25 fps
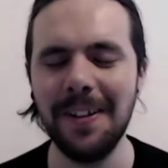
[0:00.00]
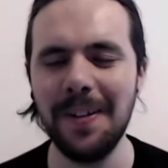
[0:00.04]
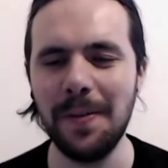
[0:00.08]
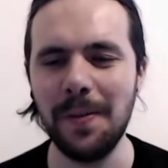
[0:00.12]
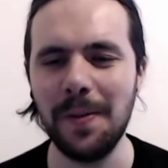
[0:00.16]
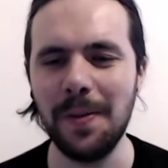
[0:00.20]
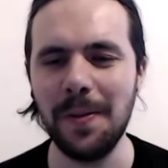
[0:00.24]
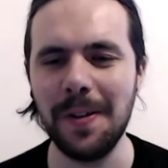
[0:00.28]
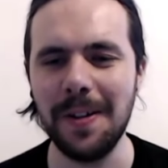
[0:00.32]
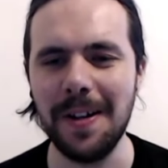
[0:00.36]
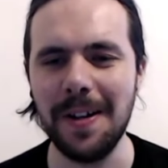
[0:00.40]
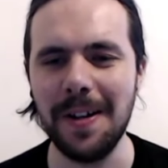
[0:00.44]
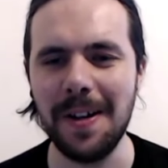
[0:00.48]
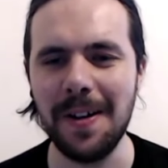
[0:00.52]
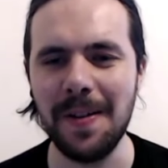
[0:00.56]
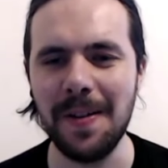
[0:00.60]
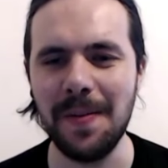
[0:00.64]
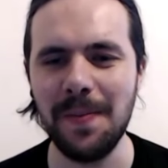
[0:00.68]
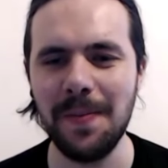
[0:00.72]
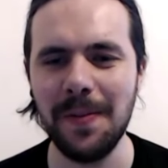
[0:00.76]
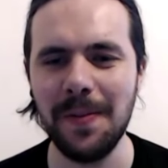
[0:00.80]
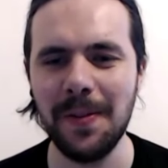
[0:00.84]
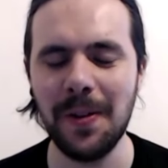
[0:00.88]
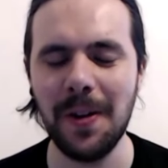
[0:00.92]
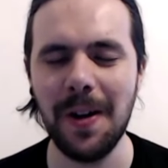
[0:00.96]
don't want to
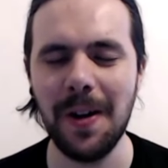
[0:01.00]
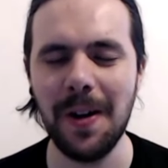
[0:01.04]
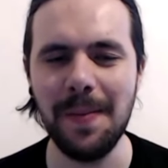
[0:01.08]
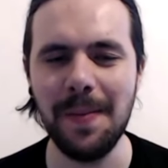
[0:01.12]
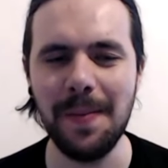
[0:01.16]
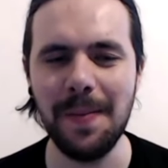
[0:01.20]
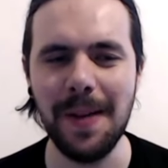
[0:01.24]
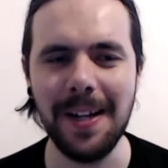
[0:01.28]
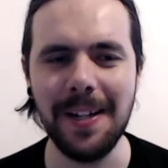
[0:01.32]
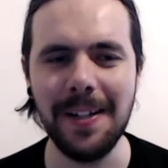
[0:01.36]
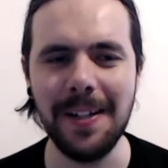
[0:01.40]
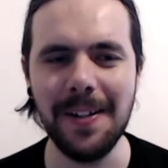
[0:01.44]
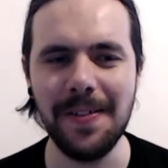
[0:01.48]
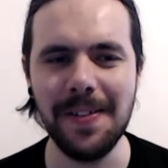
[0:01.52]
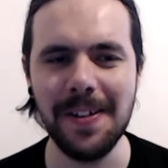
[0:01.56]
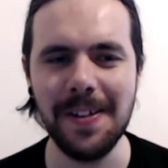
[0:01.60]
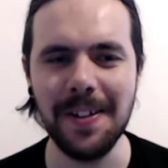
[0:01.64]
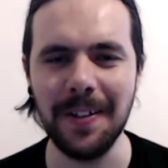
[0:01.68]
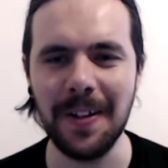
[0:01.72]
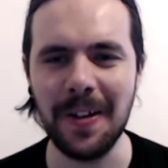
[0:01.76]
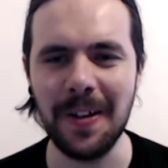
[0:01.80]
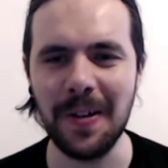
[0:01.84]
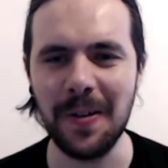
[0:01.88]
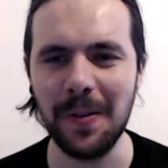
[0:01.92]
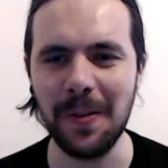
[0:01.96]
try and make you
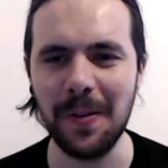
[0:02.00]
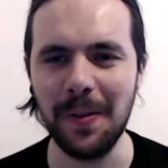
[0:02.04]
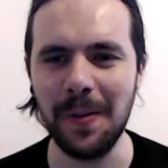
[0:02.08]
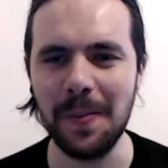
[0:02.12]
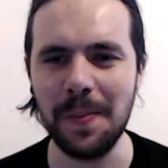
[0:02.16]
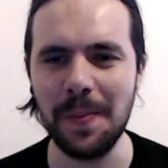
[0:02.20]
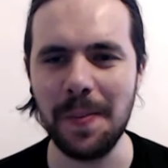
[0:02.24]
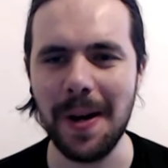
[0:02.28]
feel old,